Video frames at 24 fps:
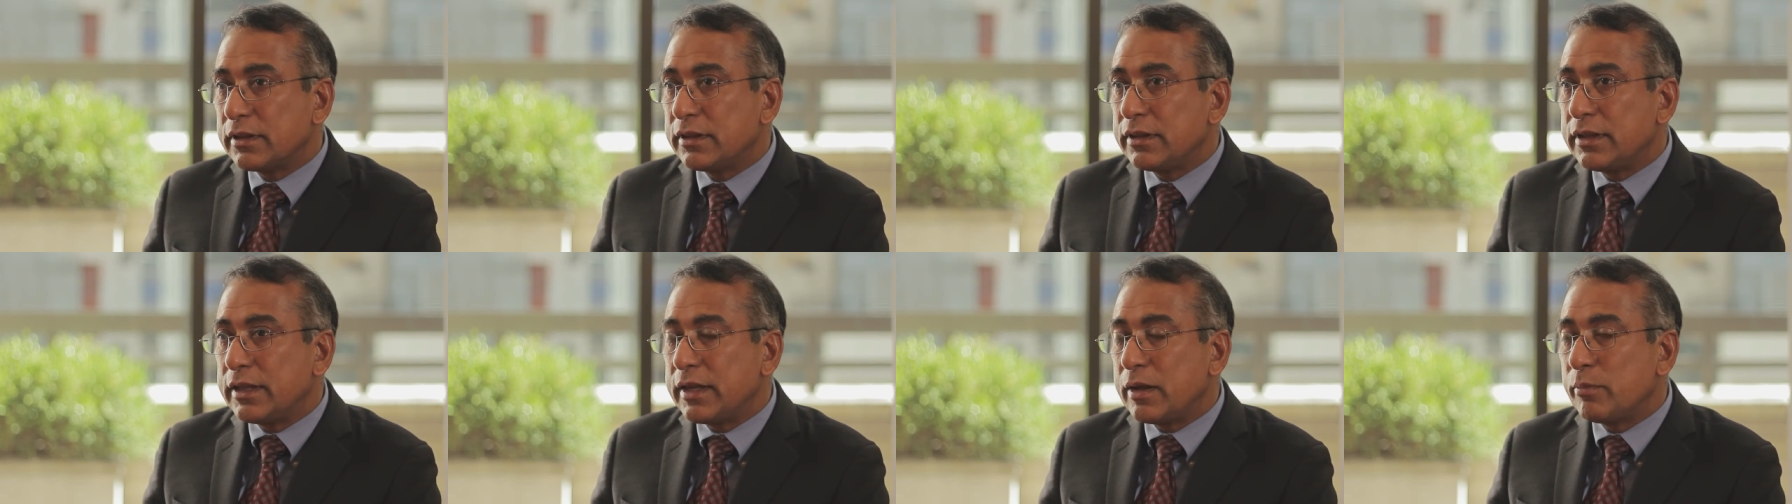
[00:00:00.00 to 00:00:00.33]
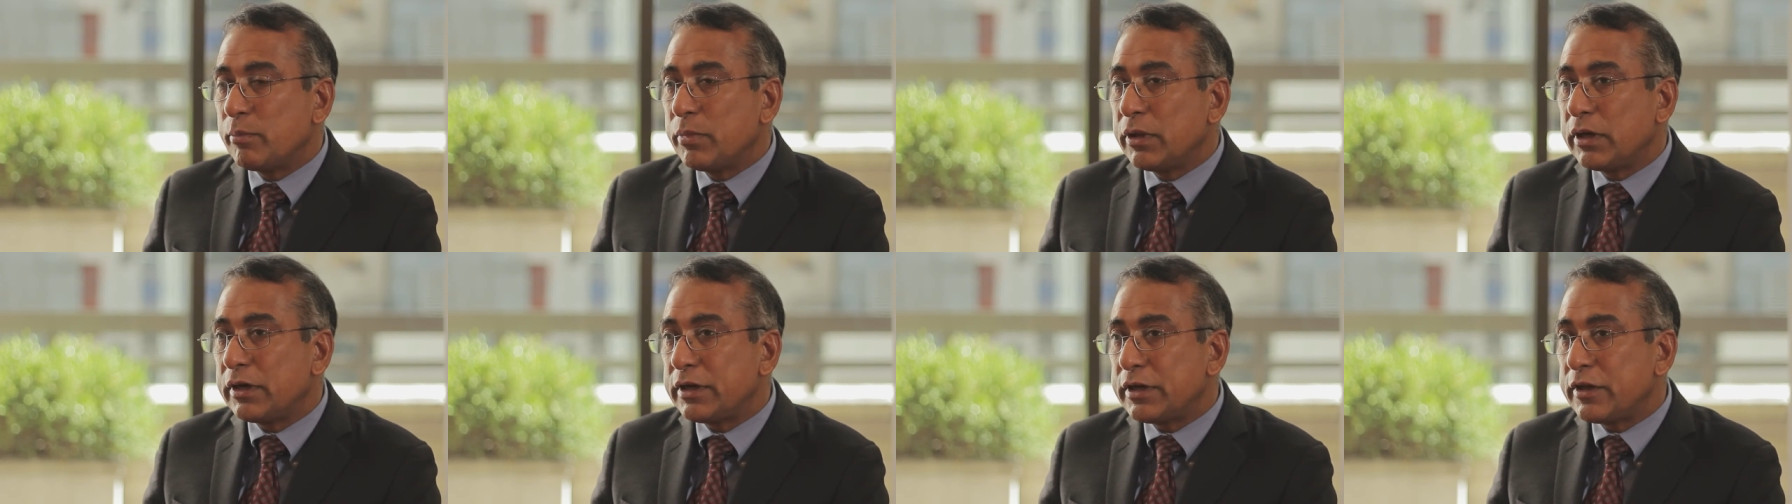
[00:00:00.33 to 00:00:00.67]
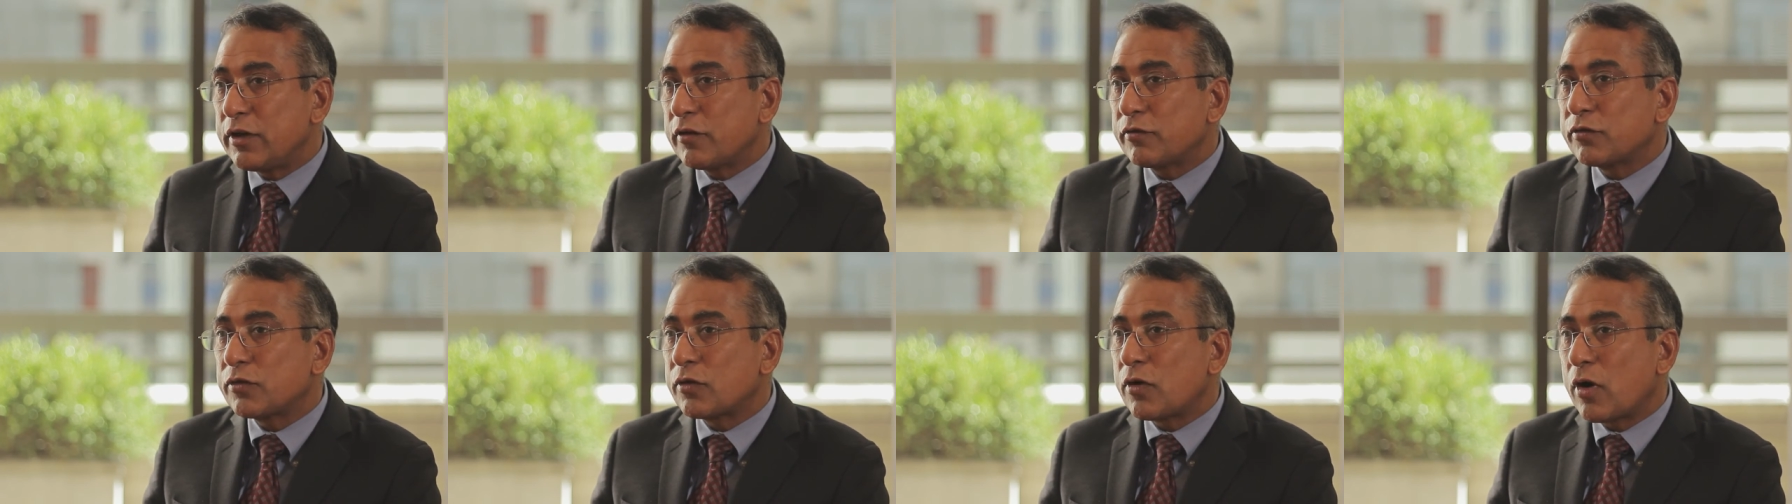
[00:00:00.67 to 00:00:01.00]
the
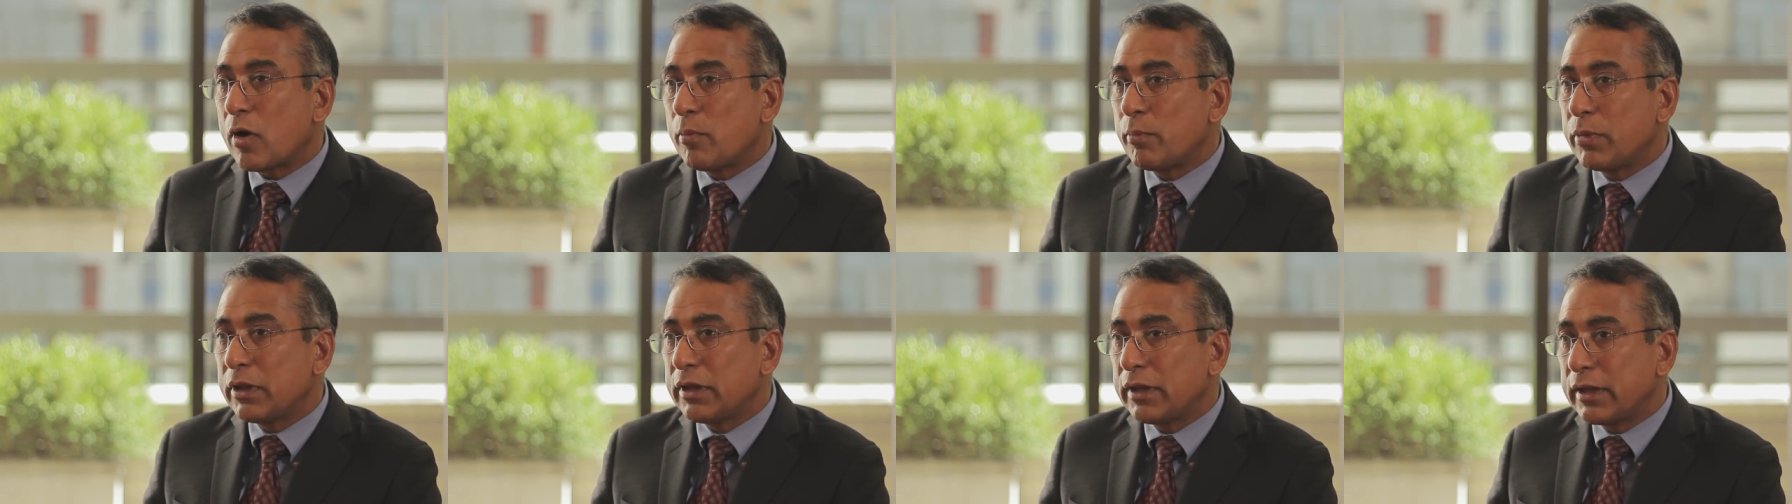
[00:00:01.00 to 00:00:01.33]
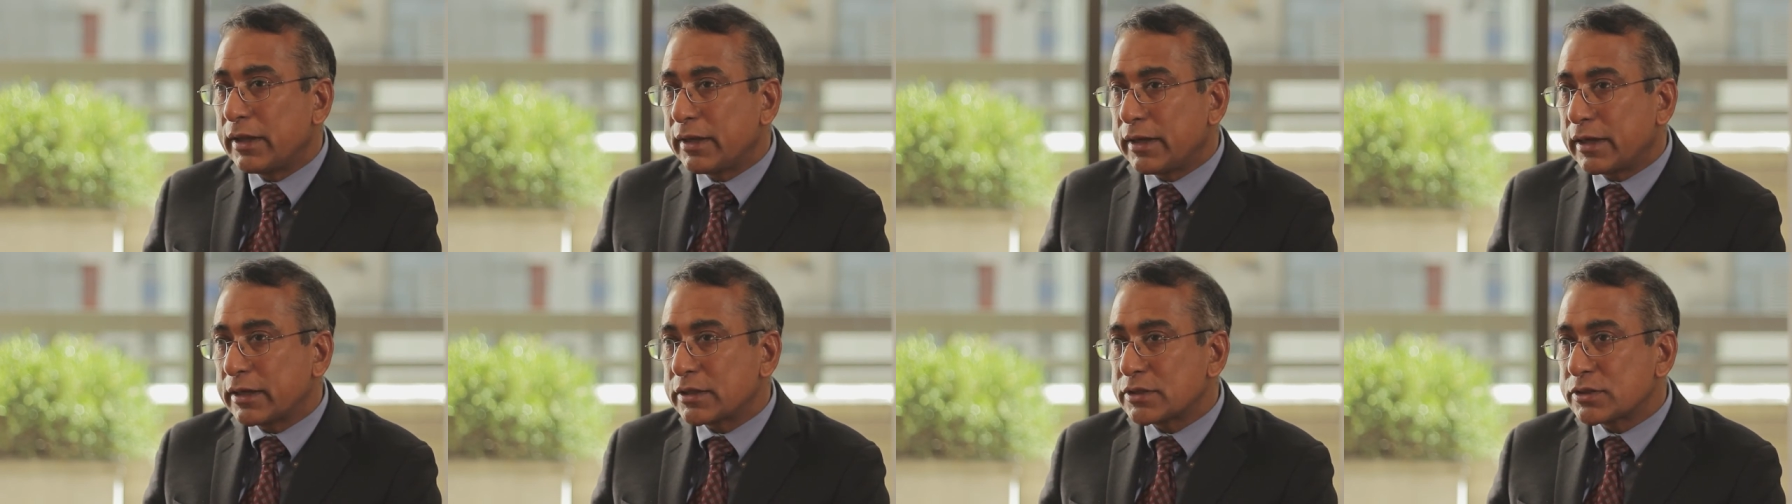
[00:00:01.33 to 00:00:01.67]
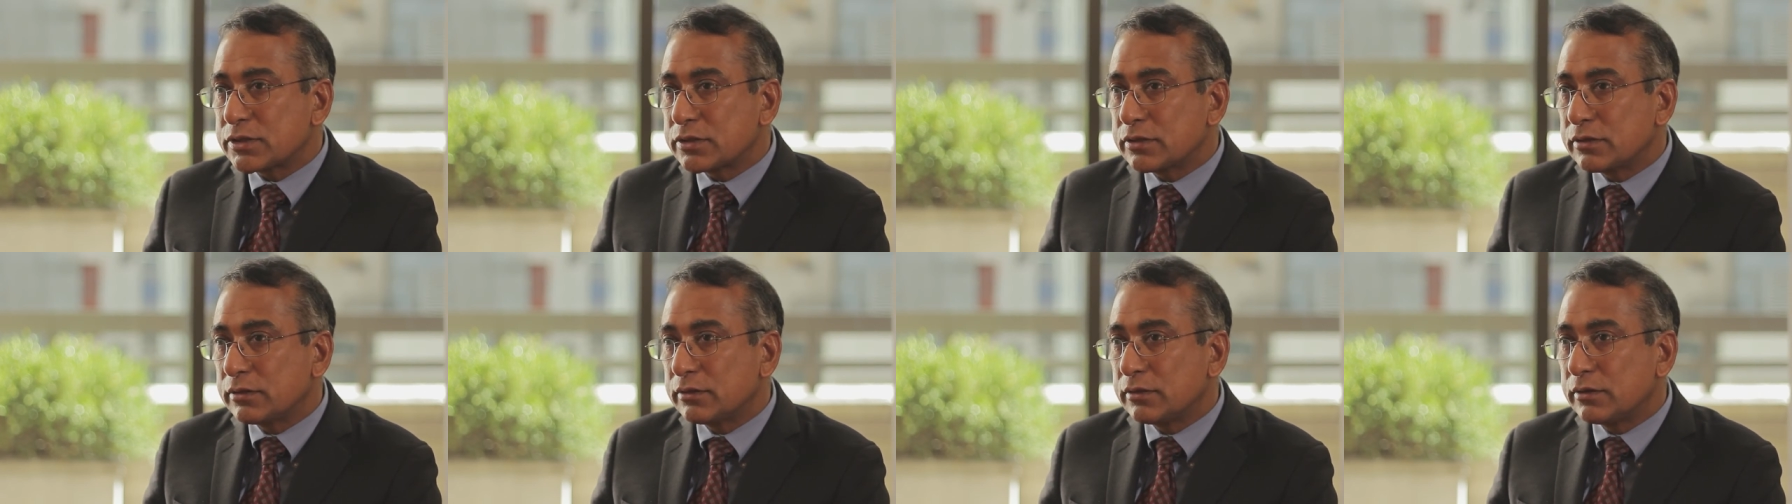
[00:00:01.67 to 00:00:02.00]
ability of
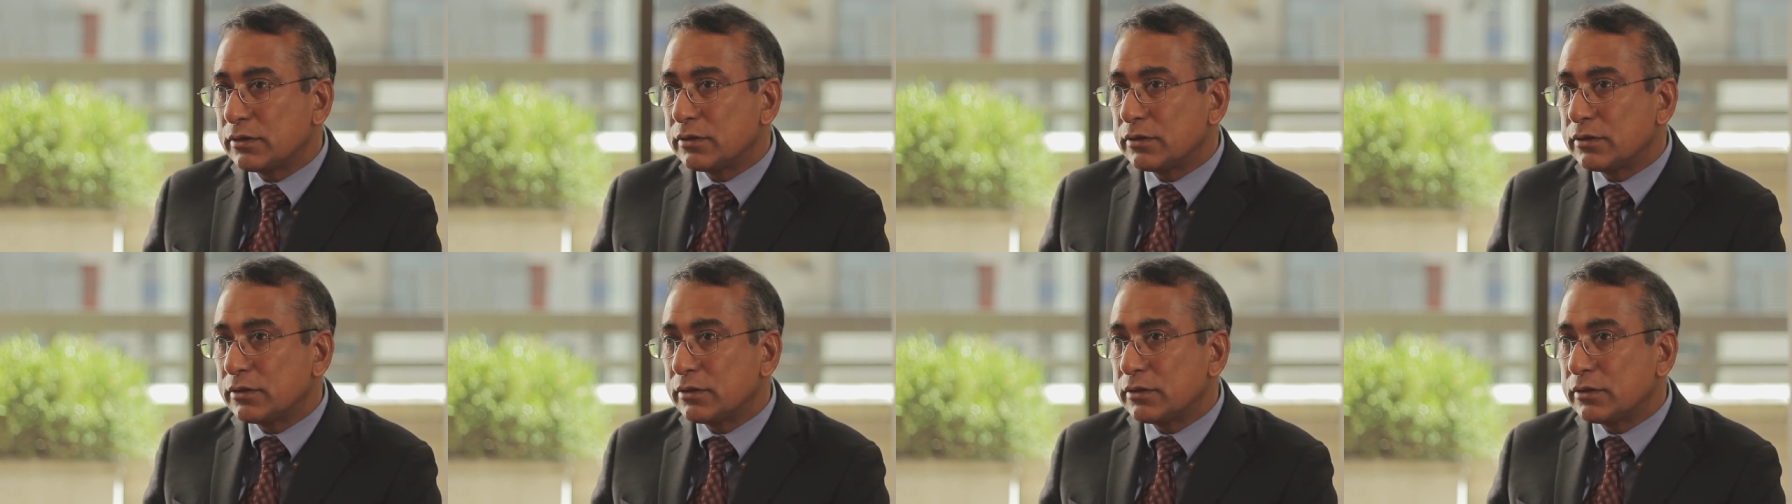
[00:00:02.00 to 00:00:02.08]
thrombolytics